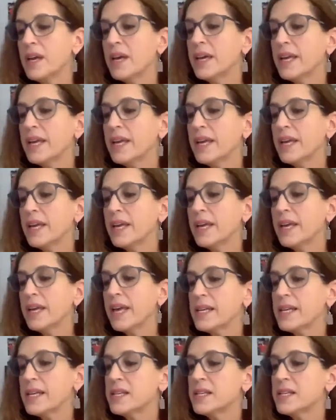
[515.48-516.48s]
Cass had
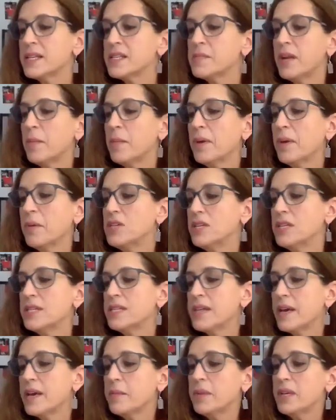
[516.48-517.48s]
spit up on my jeans
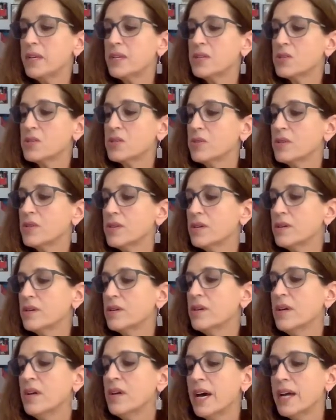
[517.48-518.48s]
10 minutes earlier,
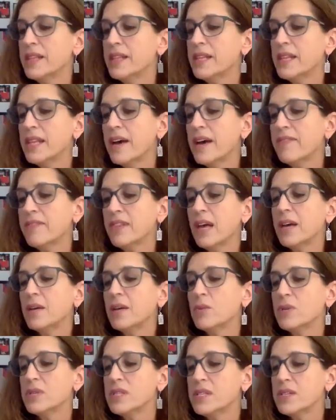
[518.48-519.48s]
and the left leg
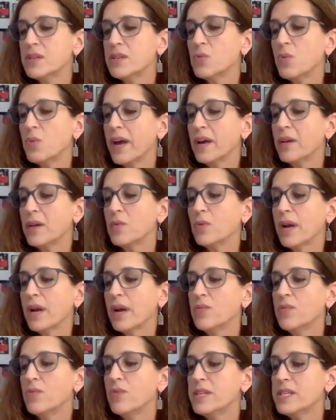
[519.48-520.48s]
was still wet where I had
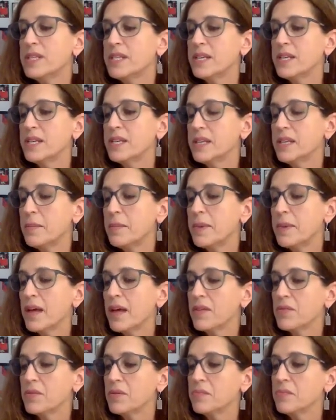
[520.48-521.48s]
rinsed it in the
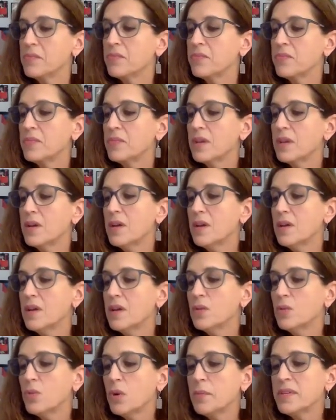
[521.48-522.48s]
bathroom. The
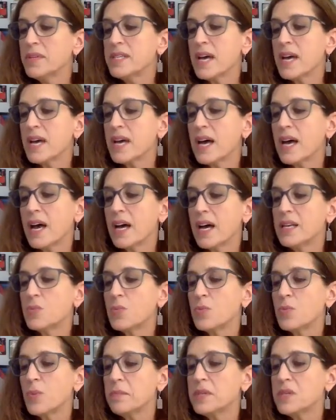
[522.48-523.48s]
woman's eyes
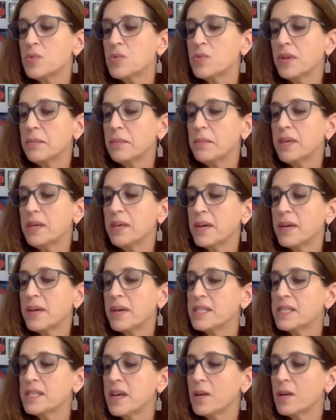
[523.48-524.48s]
went between me and my
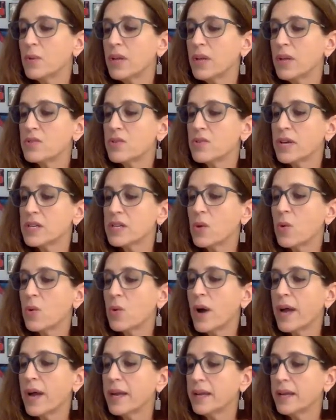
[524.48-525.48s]
son while I tried to
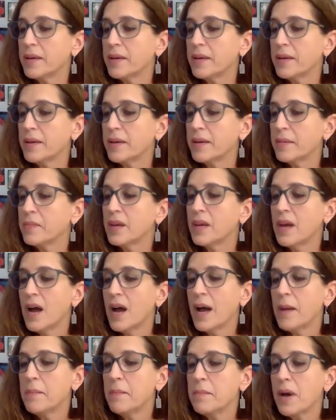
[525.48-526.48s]
quiet him.
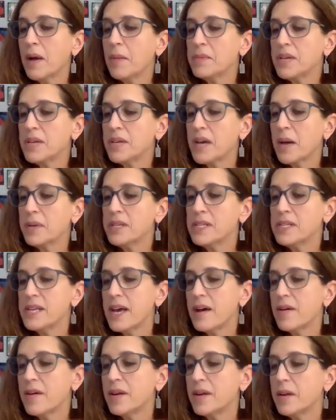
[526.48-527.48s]
I bobbed up and
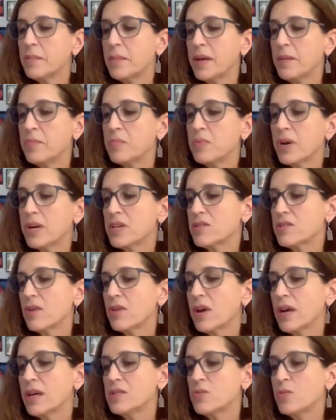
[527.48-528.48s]
down and made
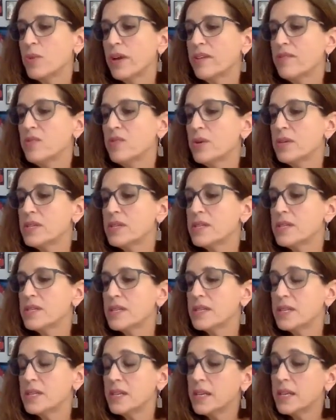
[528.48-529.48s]
pressurized wave noises
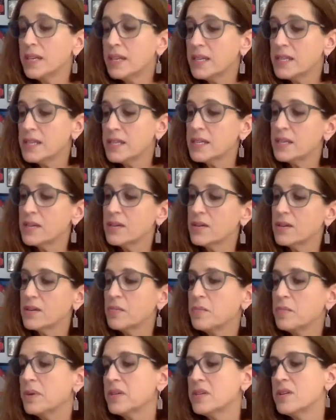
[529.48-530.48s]
in his ear,
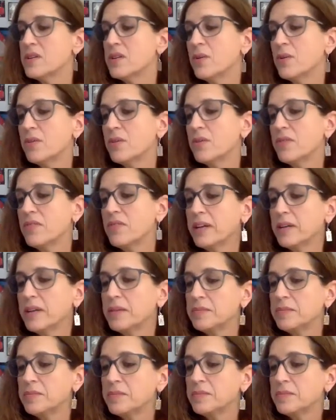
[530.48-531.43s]
but to no avail.